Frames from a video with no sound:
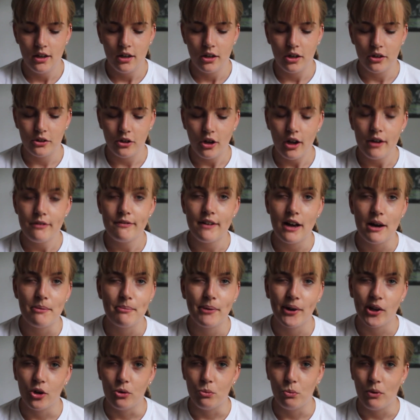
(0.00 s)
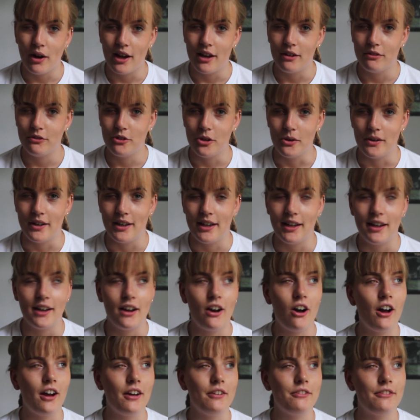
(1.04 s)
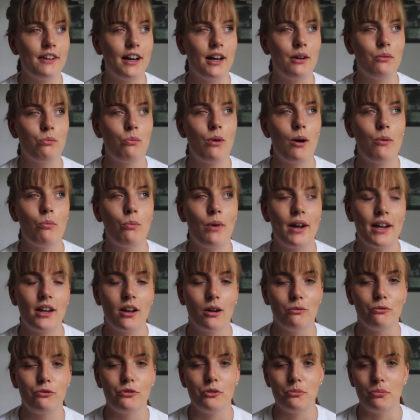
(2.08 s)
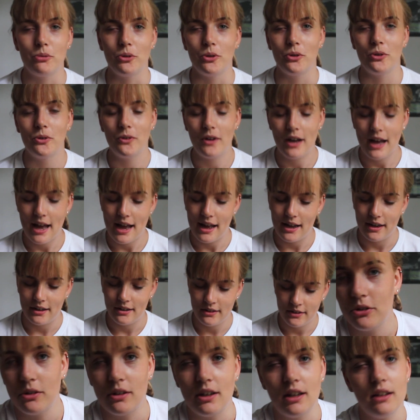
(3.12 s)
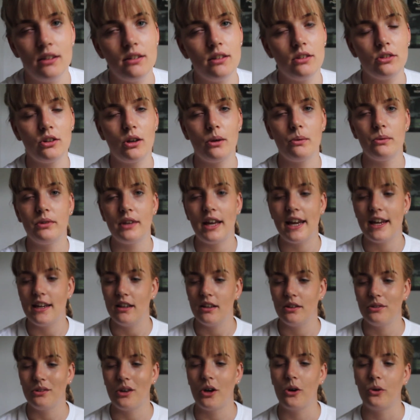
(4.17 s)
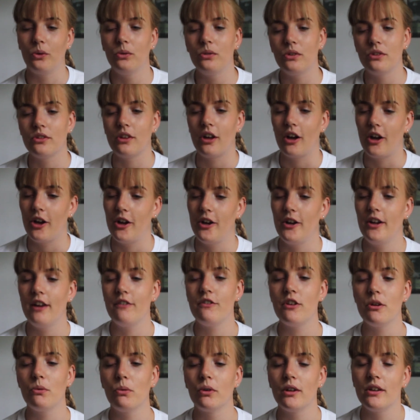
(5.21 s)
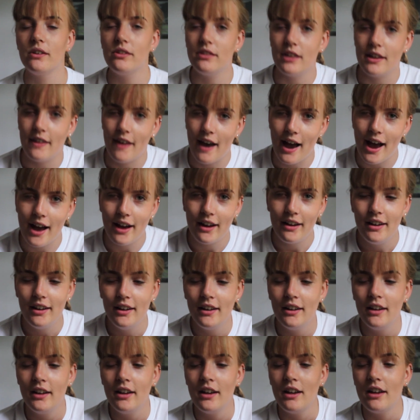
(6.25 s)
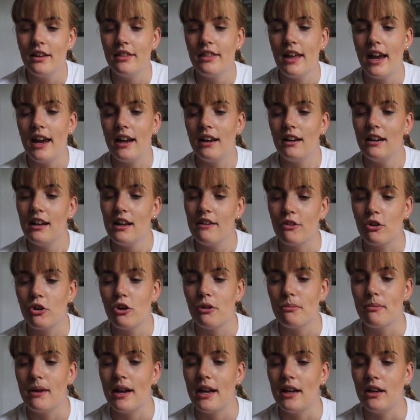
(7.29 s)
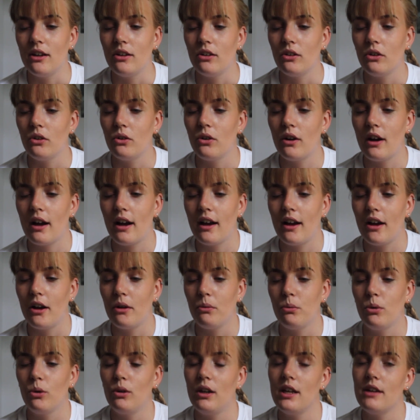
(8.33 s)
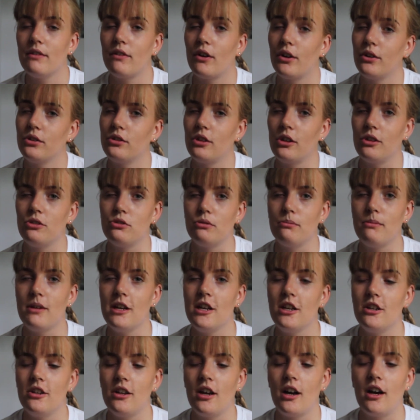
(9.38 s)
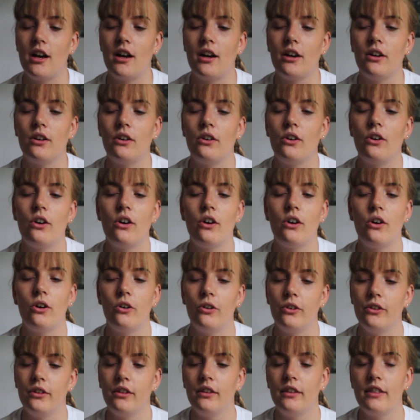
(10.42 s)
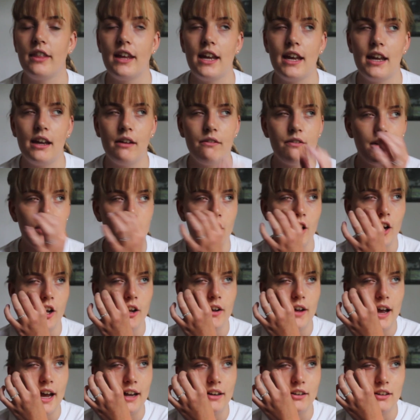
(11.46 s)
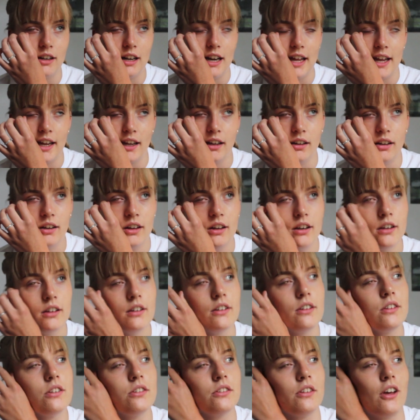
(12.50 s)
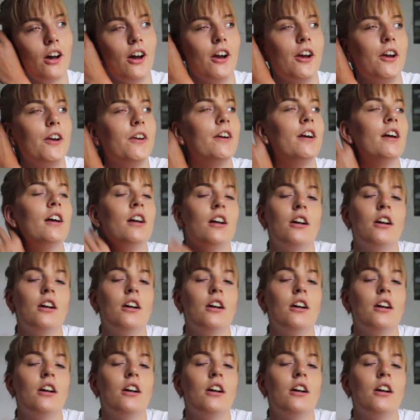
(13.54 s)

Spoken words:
because I found my own way of doing it. I found one way comfortable, and doing it since I was 8 years old. So if you want to see that, then leave a comment. We'll leave our social media on the video and a link, so